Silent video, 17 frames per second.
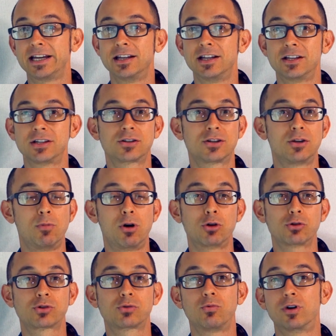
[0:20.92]
is
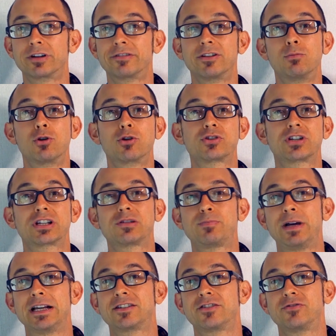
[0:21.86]
one of the most
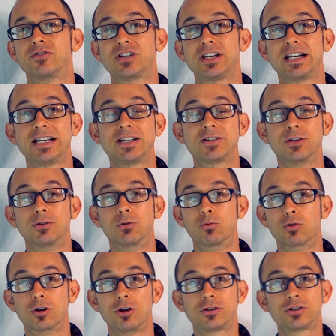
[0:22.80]
expensive cities in the
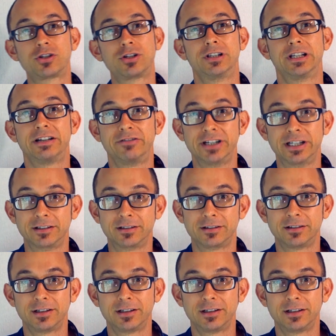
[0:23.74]
world to live in.